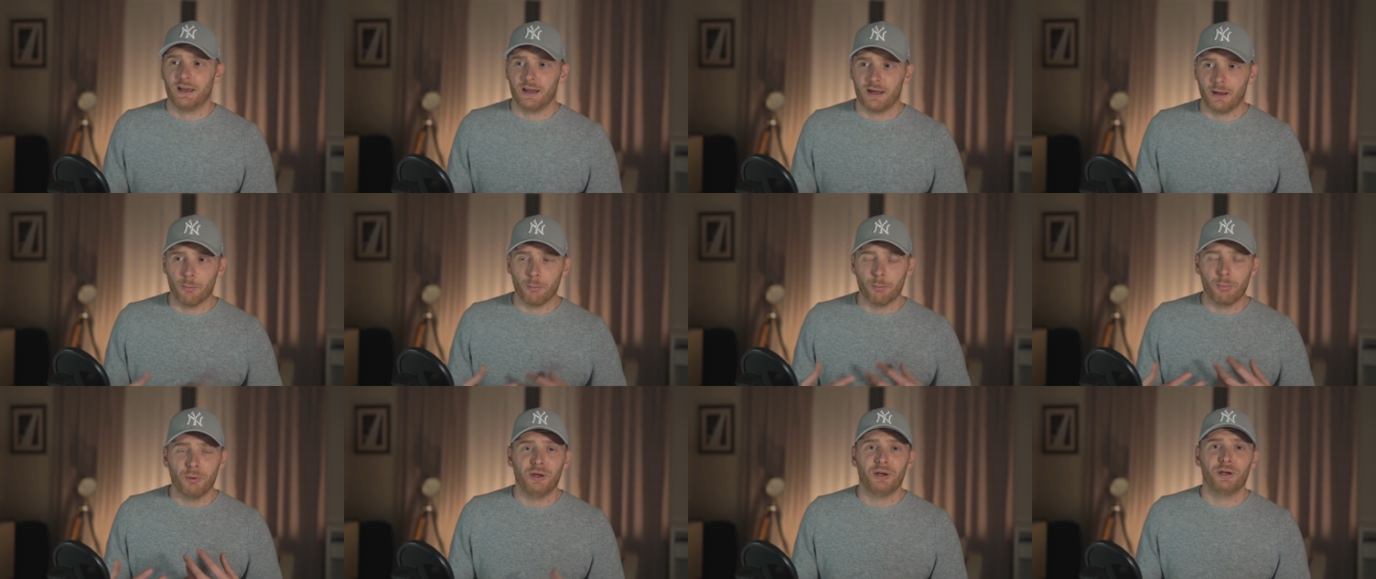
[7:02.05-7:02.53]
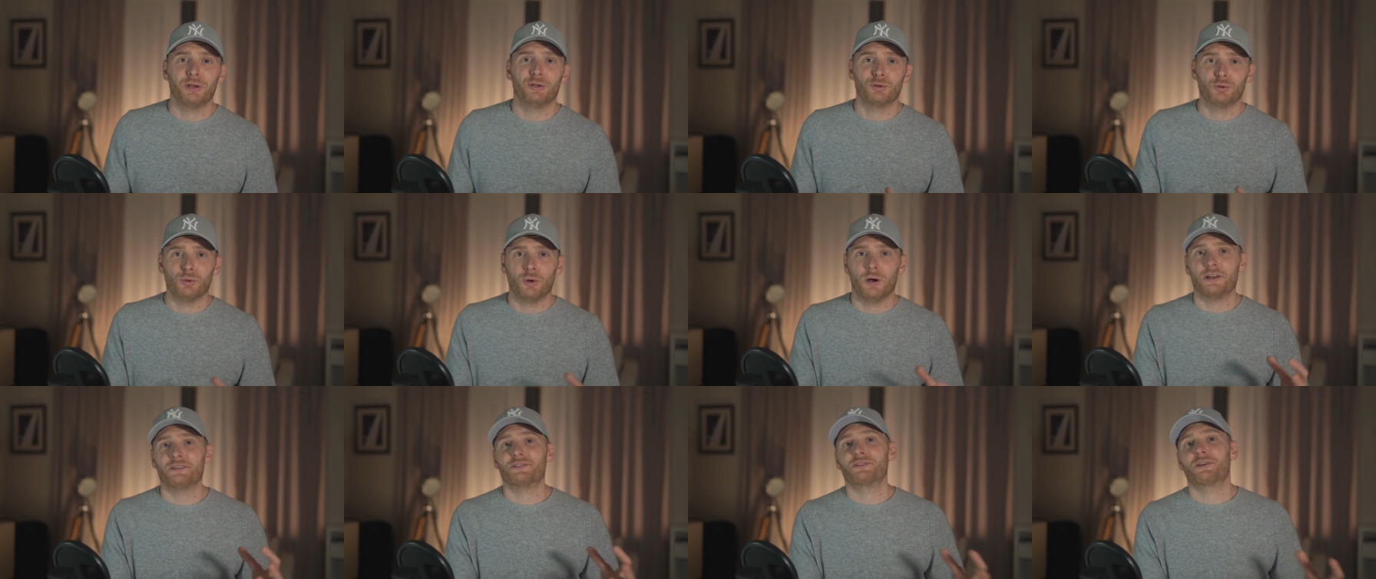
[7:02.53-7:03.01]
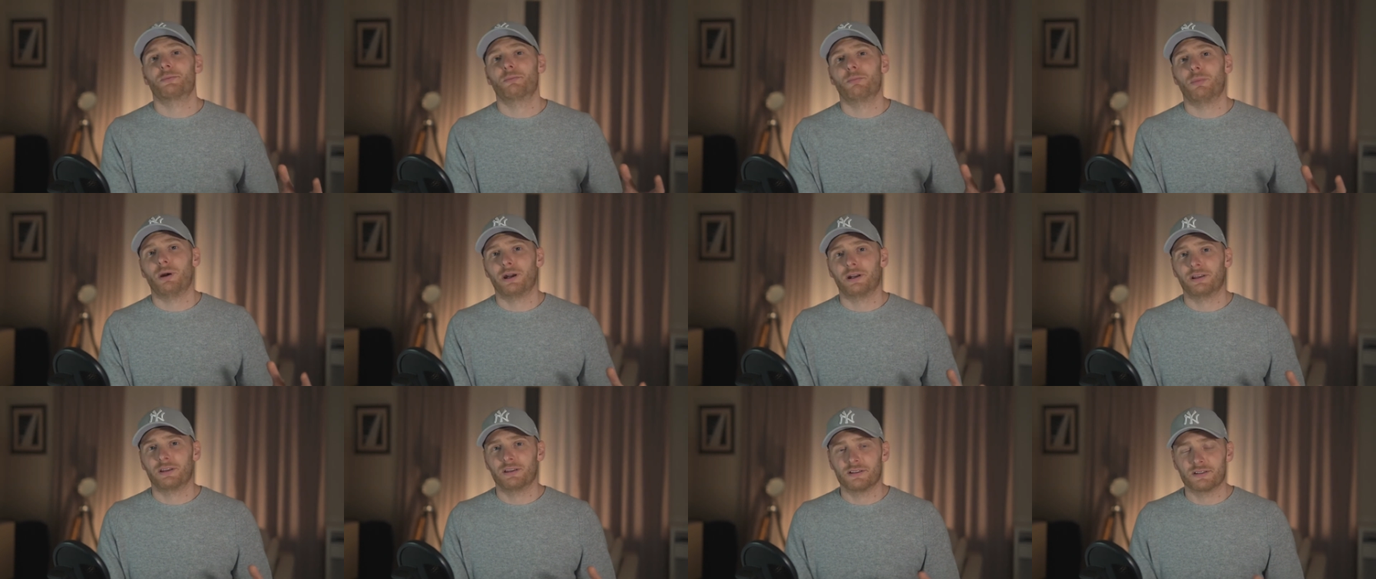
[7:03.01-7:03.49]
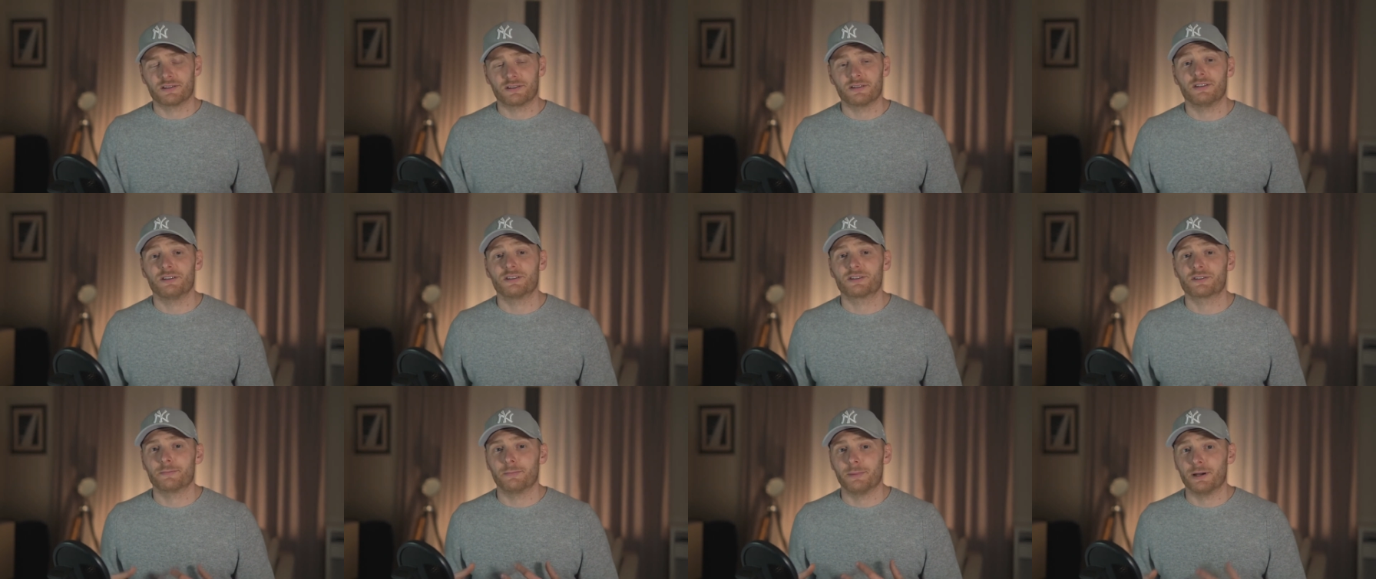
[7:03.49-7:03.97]
comparing to other markets,
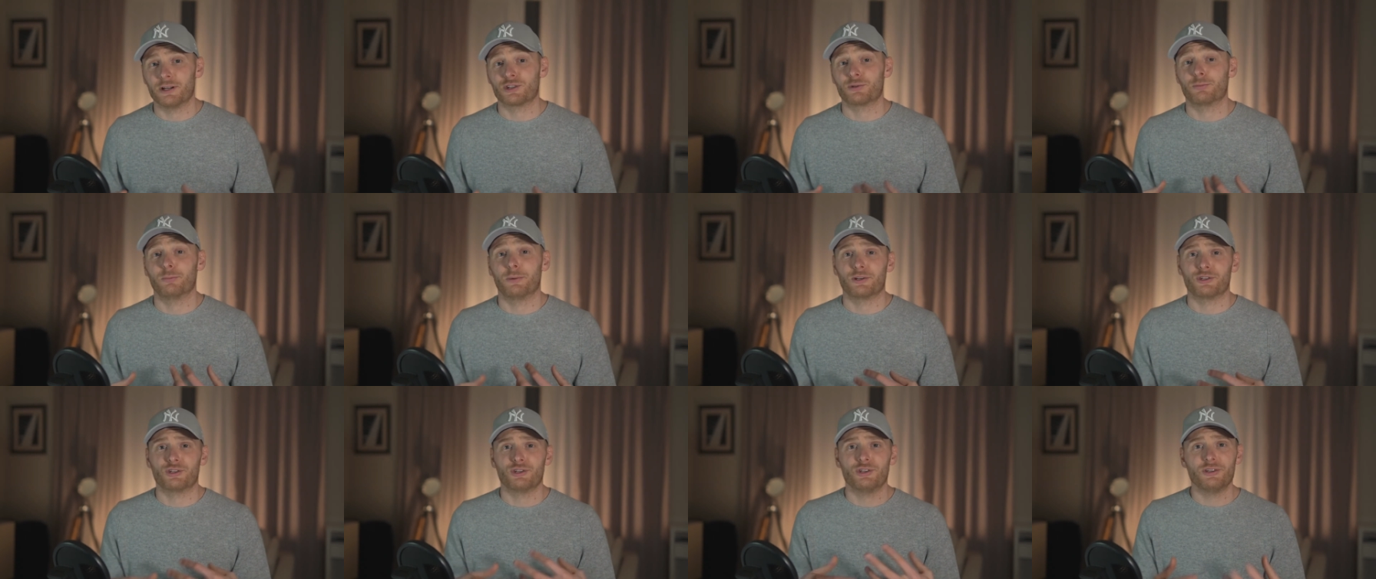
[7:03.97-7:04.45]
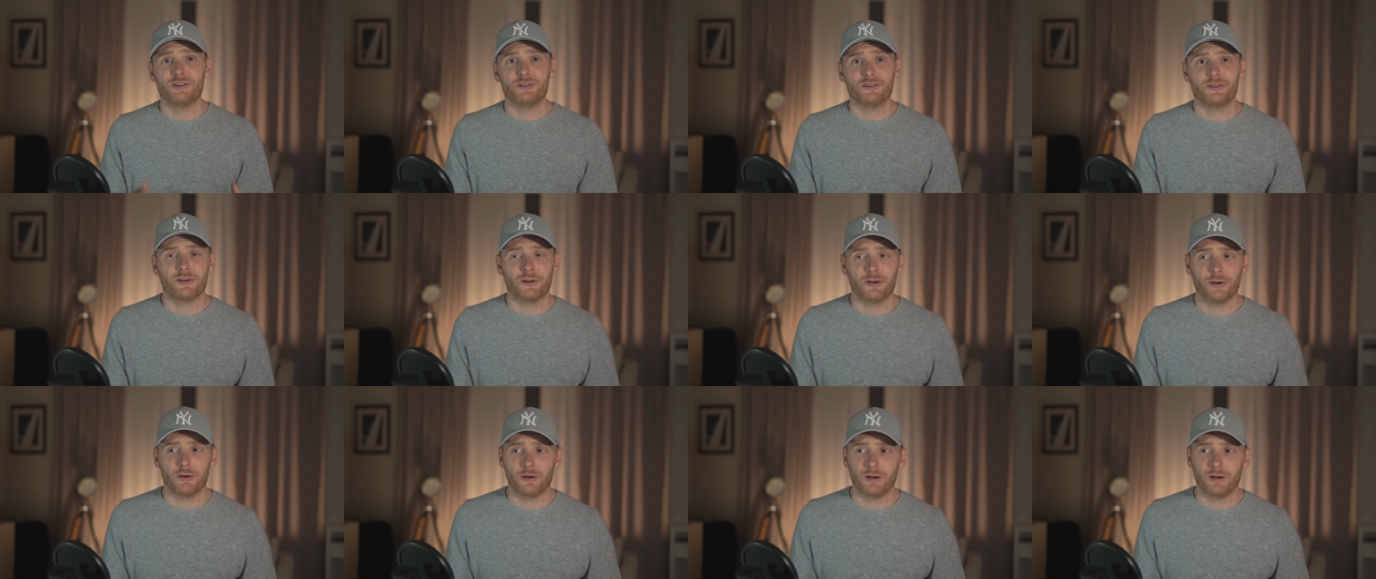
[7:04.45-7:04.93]
it's much much easier.